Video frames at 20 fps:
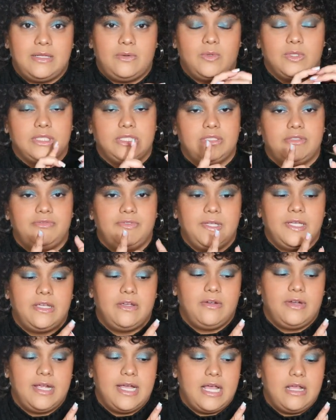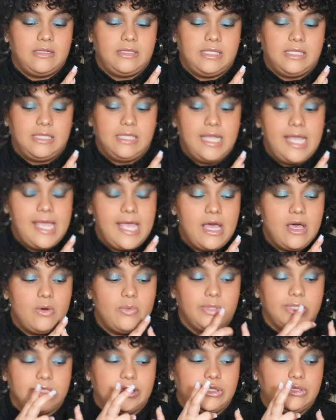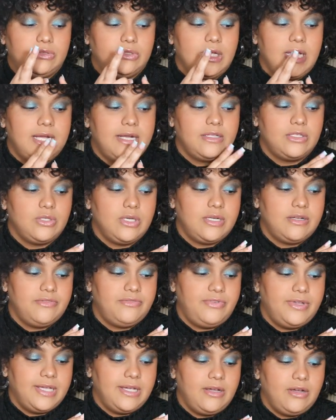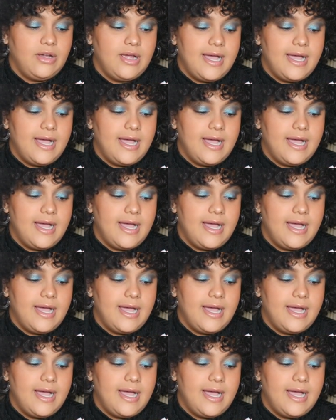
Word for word: we're still figuring out the layout. We're still kind of trying to figure